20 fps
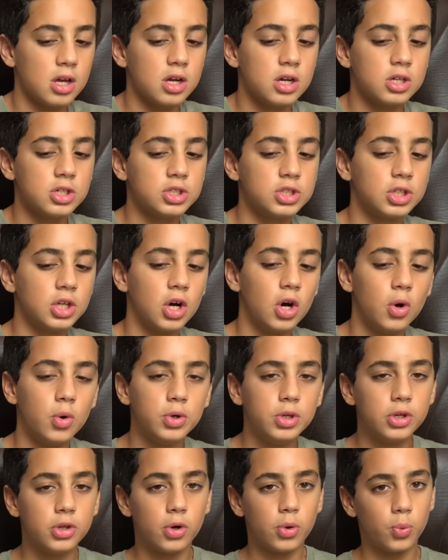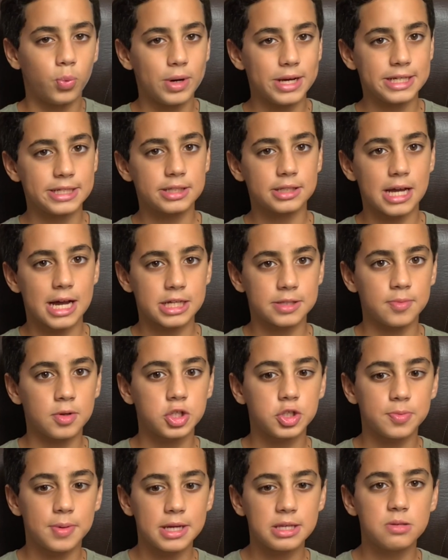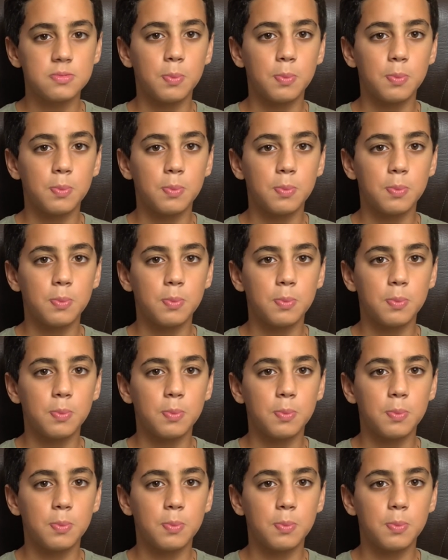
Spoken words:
So you don't waste as much paint,